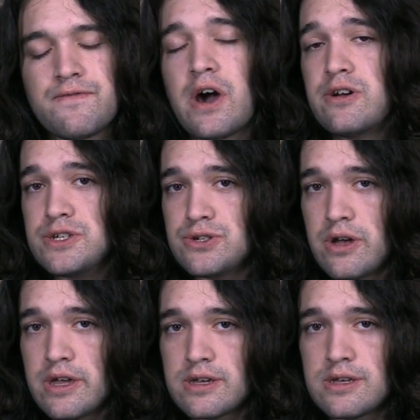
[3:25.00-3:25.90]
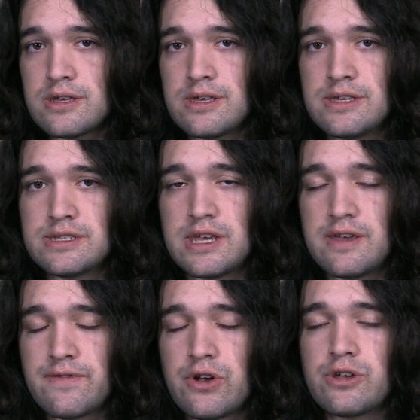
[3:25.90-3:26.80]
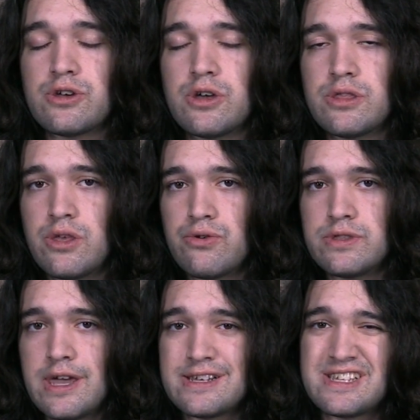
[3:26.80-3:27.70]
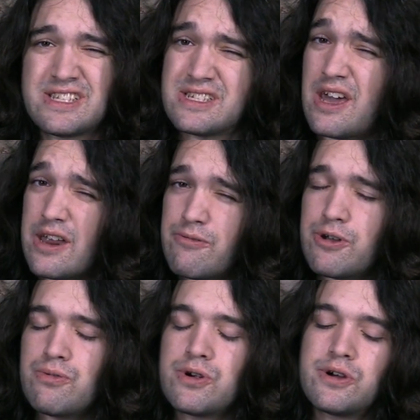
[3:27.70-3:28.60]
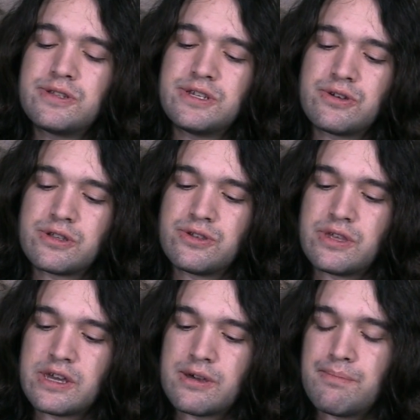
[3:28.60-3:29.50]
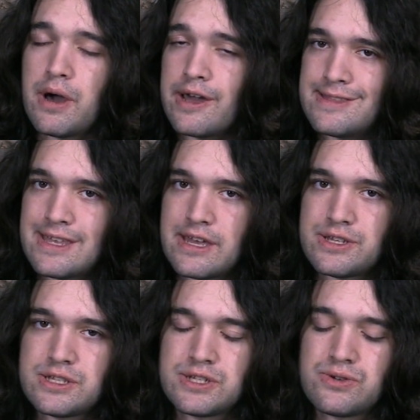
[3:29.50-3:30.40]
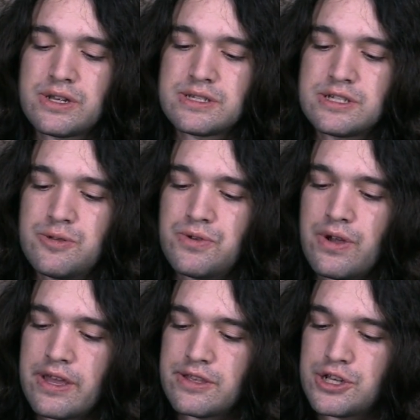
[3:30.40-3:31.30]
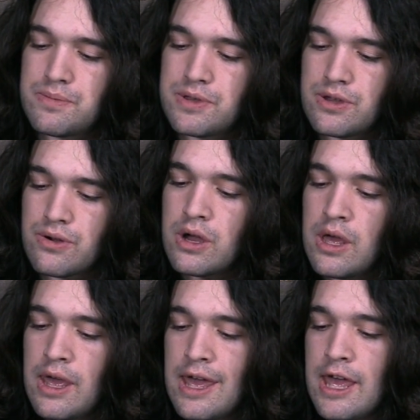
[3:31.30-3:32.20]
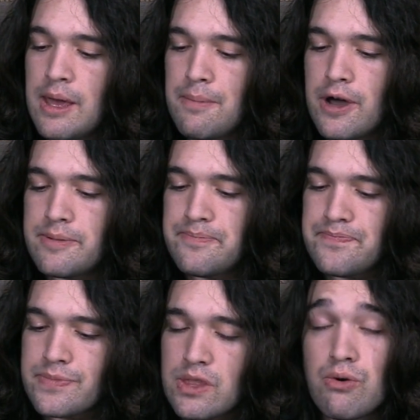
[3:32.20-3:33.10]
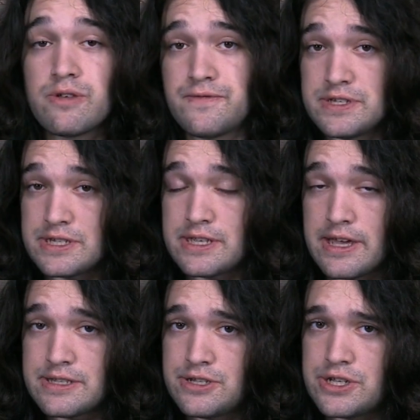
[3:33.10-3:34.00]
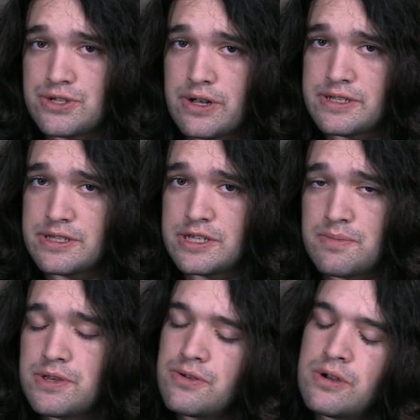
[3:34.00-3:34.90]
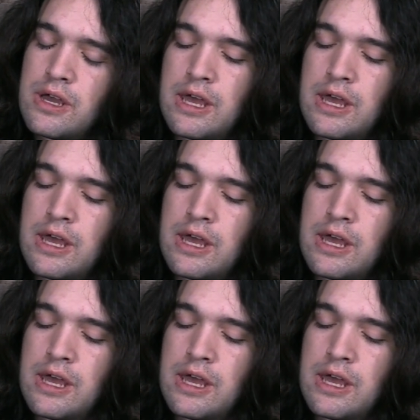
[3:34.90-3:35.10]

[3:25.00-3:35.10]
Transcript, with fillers: Firestrike is a very good load test that's kind of real world. You can do the combined test to stress the CPU and the GPU, but or the physics test to just stress the CPU.